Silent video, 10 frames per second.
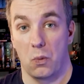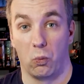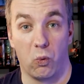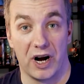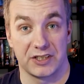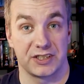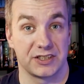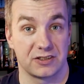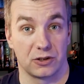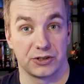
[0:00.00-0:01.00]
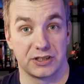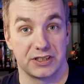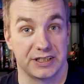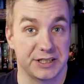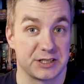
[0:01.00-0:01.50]
once I slotted
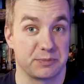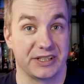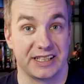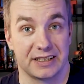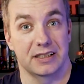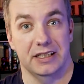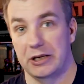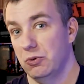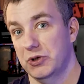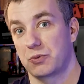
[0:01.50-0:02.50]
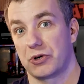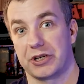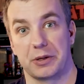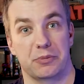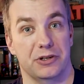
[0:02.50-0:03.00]
the E S P in, it was
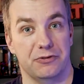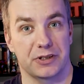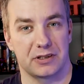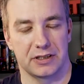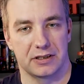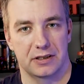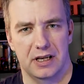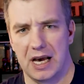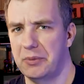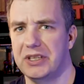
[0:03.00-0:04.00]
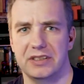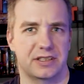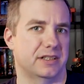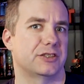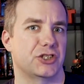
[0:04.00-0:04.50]
working perfectly. I mean,
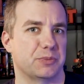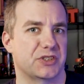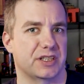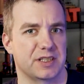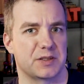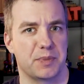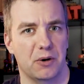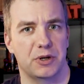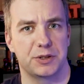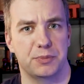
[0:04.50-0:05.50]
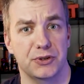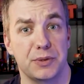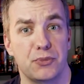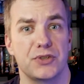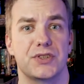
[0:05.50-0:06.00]
the chipset is powered, but the
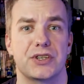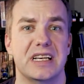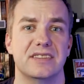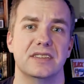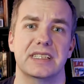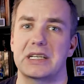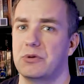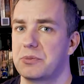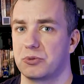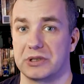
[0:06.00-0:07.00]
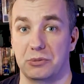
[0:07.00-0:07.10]
printer isn't equipped with